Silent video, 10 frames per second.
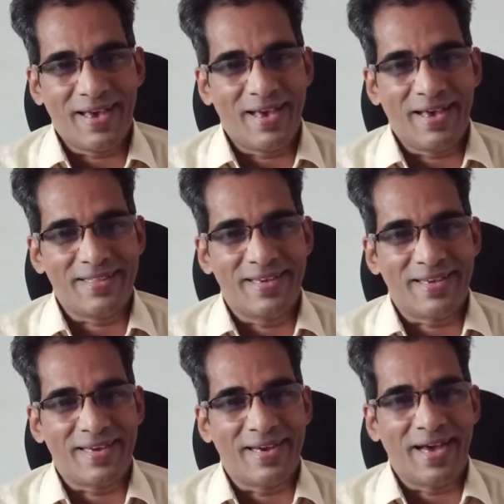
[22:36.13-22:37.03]

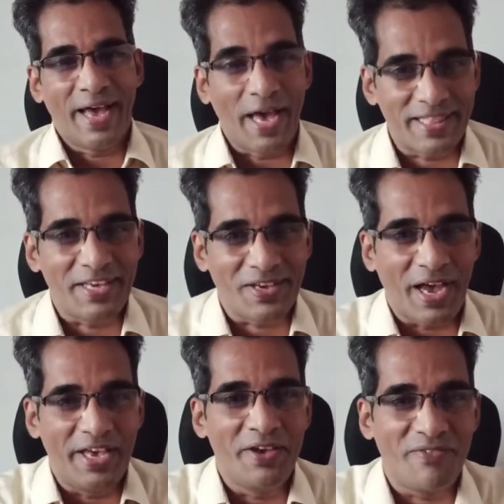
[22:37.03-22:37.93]

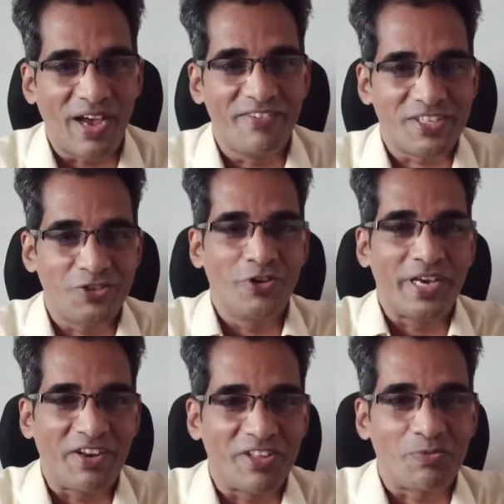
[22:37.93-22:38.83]
I wish you
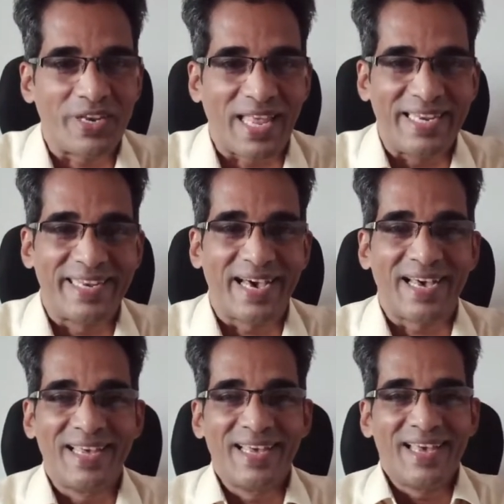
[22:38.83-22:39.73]
agree with me, Nalina.